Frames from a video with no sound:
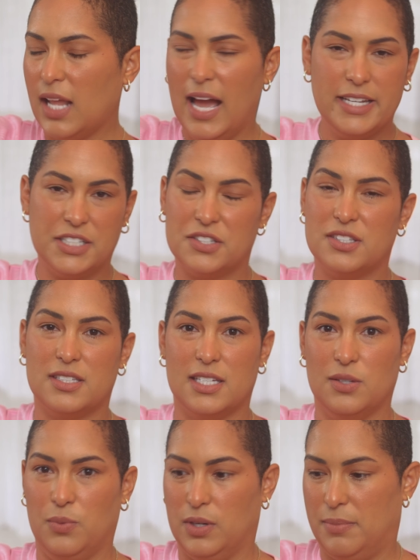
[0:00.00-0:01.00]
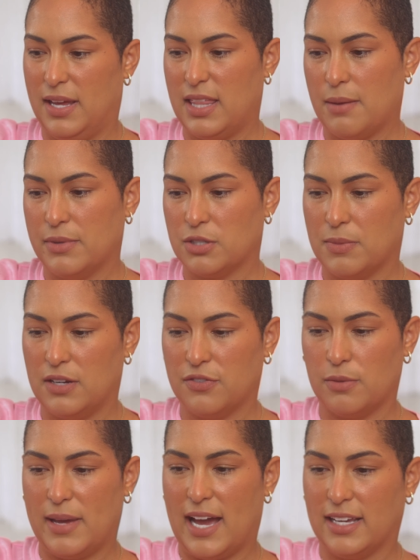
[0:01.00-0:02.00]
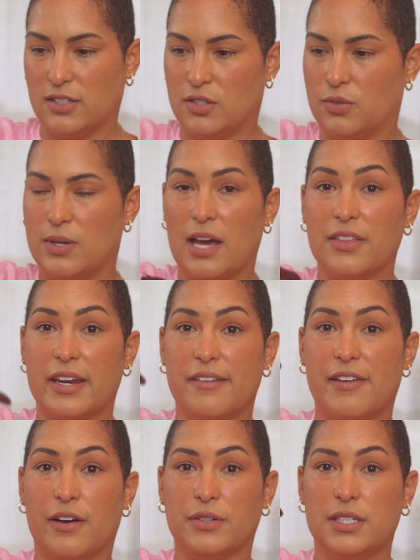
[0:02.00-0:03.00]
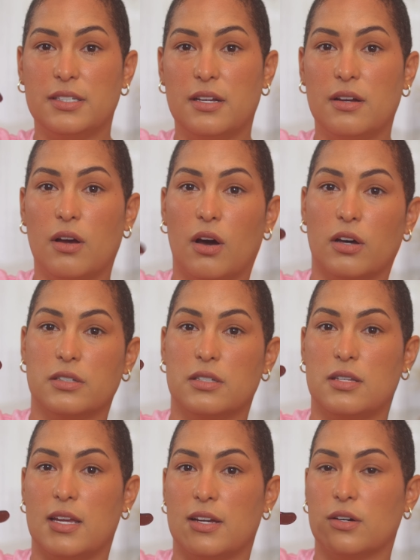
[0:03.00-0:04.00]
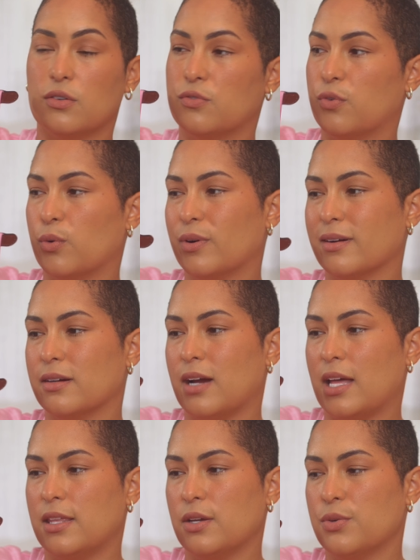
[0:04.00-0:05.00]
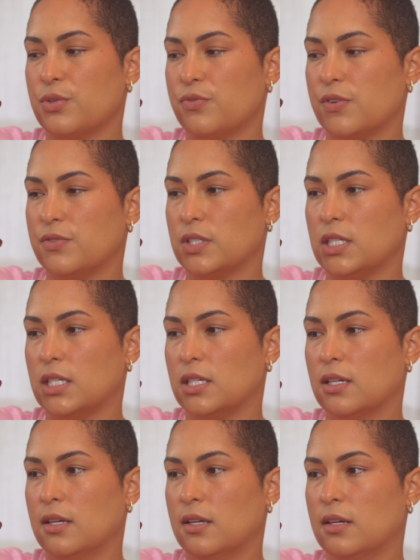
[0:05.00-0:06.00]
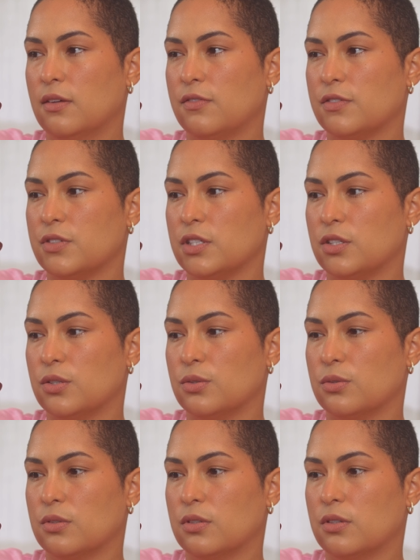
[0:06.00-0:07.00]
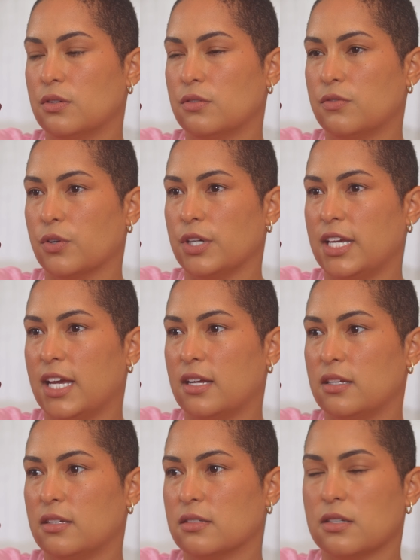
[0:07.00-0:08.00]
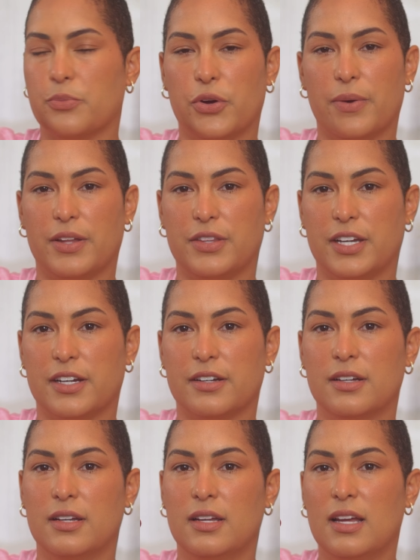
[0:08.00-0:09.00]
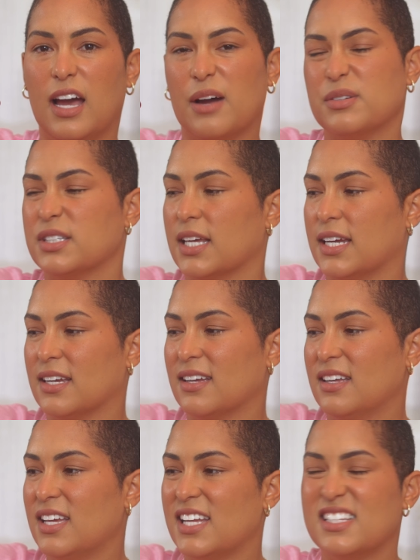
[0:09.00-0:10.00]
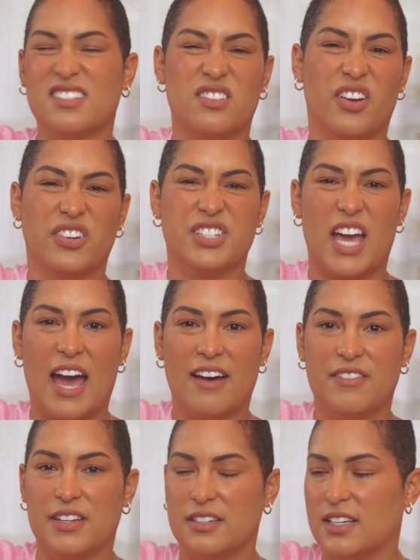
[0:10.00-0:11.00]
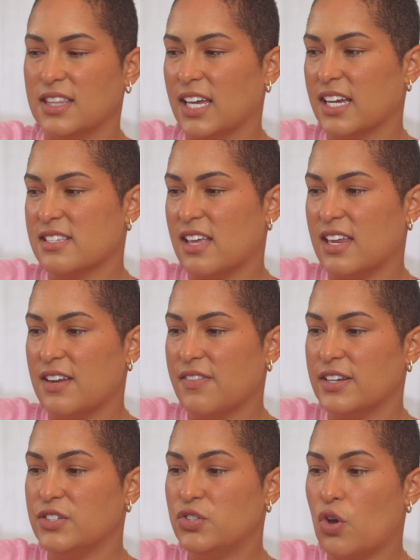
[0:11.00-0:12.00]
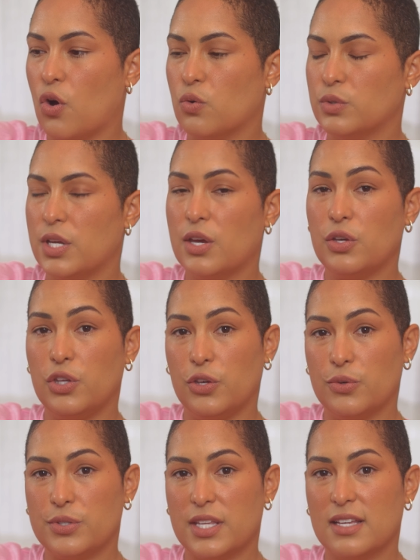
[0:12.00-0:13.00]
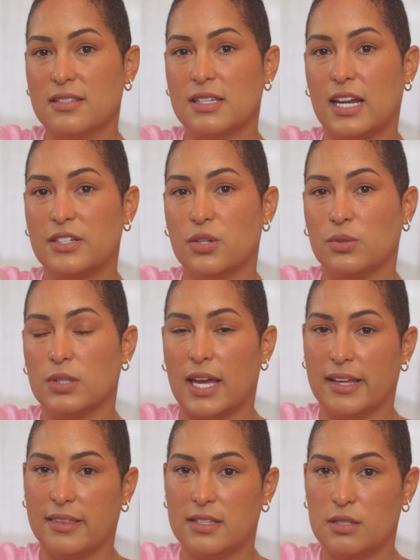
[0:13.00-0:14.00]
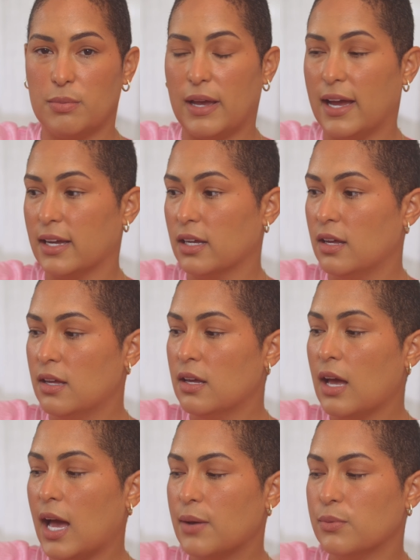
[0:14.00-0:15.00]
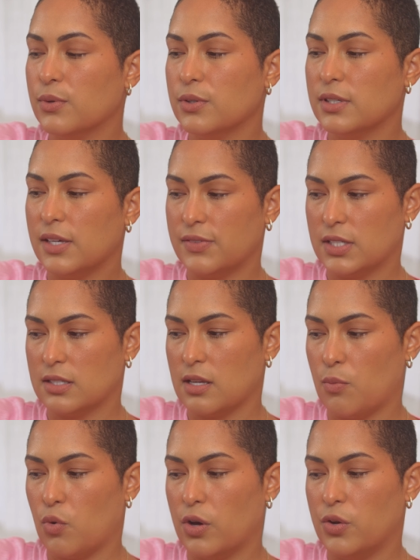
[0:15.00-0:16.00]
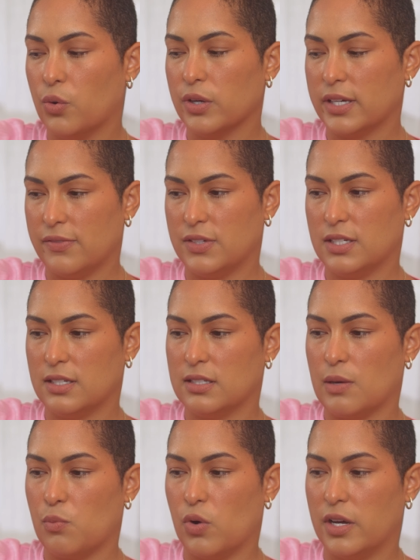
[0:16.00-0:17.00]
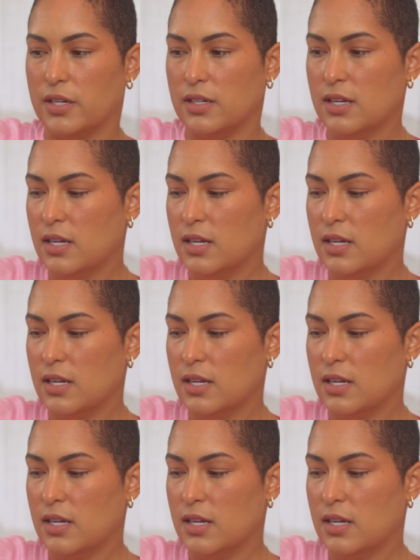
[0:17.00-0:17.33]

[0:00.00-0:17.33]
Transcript: I just didn't want to pay that much money for the bag. And so now that I found it on sale for, I think it was 50, 52, 48, somewhere around there, I was like, it doesn't hurt to have it. And like I said, if I don't use this and I don't like this bag, I will give it to someone or gift it to someone.